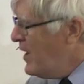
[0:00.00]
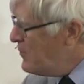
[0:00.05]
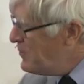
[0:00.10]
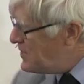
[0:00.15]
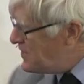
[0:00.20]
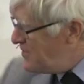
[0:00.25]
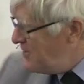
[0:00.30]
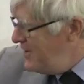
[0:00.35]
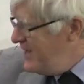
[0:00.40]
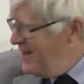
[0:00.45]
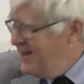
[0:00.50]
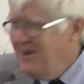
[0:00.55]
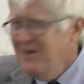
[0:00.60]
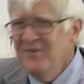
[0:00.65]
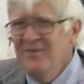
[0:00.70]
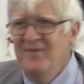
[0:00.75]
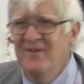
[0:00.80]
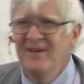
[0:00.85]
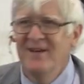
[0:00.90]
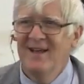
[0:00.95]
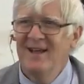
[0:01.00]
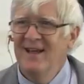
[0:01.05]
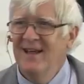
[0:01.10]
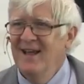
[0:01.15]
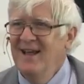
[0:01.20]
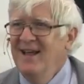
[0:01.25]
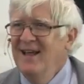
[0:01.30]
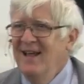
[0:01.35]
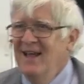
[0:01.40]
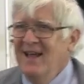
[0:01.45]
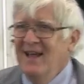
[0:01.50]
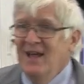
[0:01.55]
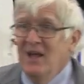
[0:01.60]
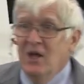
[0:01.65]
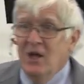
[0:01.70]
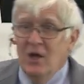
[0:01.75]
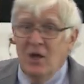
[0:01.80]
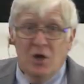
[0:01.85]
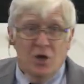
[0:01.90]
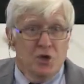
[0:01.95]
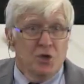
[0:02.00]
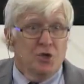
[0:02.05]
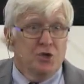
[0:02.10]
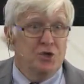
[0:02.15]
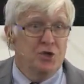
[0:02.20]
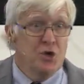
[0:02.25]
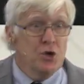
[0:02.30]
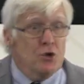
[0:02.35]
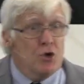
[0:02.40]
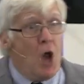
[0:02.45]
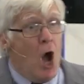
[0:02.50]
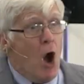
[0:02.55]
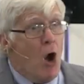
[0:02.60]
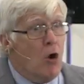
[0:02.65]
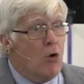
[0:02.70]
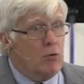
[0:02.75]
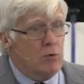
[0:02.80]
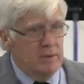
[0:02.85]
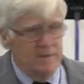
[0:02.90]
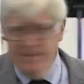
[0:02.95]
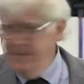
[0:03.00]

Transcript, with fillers: I was thinking of. Do you know,